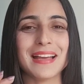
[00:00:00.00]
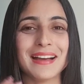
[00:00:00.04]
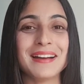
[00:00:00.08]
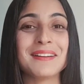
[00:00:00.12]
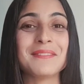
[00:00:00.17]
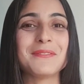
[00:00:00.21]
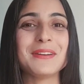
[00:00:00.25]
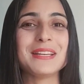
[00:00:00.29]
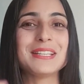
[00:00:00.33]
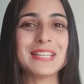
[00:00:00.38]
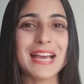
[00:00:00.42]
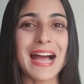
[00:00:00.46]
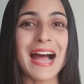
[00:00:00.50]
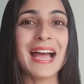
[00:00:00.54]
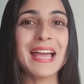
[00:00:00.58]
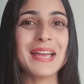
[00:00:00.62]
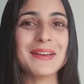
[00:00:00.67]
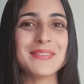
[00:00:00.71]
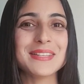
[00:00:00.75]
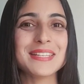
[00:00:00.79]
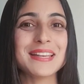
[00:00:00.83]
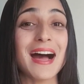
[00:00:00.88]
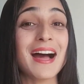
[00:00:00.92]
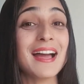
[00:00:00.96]
which
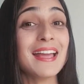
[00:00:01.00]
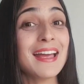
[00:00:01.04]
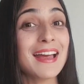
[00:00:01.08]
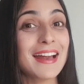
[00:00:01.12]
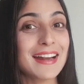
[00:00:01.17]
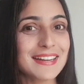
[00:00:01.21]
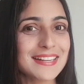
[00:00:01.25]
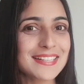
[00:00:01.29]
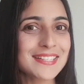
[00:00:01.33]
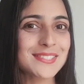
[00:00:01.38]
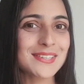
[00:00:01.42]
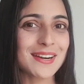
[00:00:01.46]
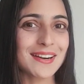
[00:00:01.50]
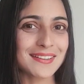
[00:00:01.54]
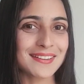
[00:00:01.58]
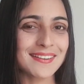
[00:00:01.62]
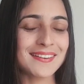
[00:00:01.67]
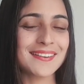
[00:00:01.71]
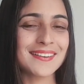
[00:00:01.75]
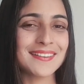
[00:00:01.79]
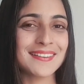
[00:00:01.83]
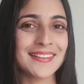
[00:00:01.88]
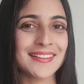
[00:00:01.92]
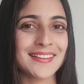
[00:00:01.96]
I had started
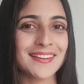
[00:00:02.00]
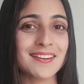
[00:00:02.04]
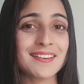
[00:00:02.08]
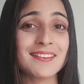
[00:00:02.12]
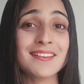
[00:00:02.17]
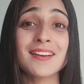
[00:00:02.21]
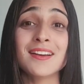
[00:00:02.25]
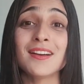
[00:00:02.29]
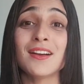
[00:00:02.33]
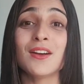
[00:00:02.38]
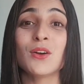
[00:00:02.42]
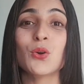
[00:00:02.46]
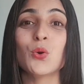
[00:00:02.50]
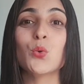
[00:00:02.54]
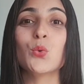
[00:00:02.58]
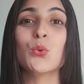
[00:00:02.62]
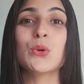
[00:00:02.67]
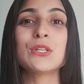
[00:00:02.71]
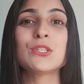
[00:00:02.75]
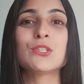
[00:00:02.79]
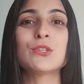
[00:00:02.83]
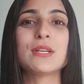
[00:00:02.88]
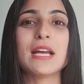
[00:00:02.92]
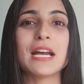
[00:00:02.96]
earlier,
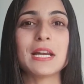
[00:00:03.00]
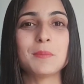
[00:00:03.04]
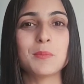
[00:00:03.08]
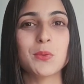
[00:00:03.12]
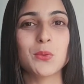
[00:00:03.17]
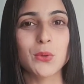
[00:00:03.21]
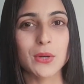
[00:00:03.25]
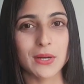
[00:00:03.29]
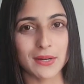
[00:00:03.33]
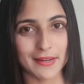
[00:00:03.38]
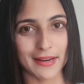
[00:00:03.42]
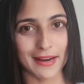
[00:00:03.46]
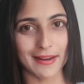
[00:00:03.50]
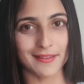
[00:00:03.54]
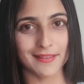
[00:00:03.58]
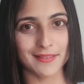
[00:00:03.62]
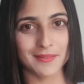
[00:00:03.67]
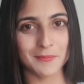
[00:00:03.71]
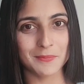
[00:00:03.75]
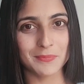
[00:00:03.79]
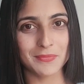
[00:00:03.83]
Rich Dad Poor Dad.